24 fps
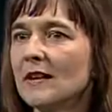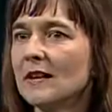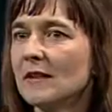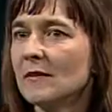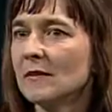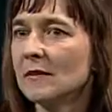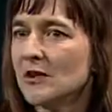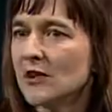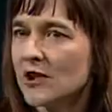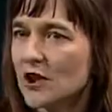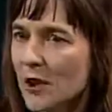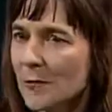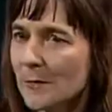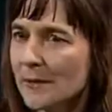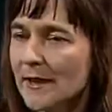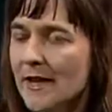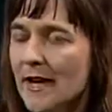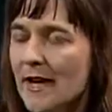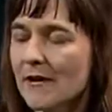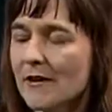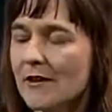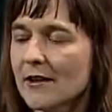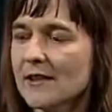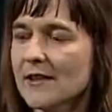
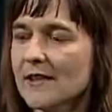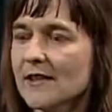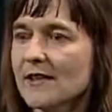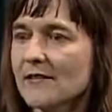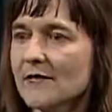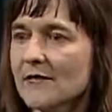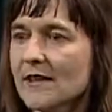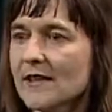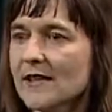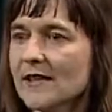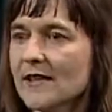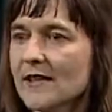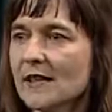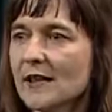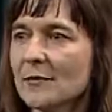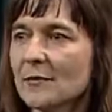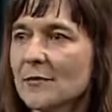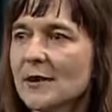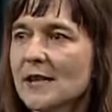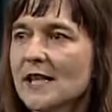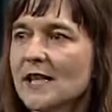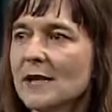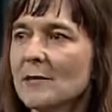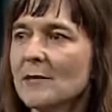Schopenhauer is convinced that the
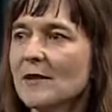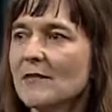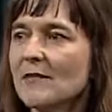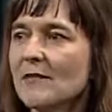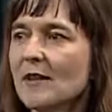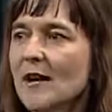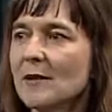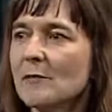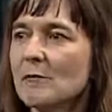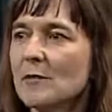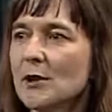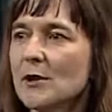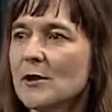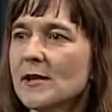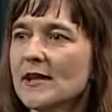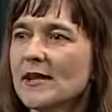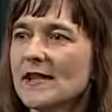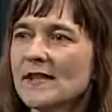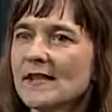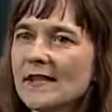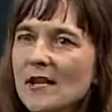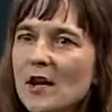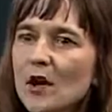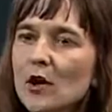reason we find music
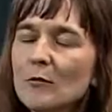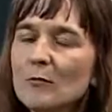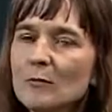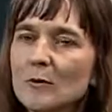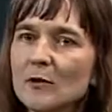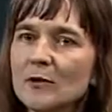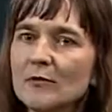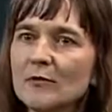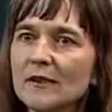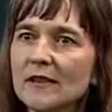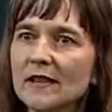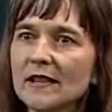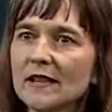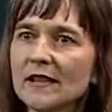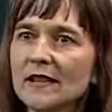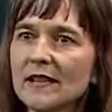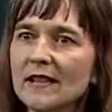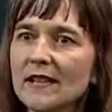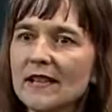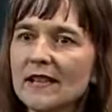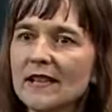so moving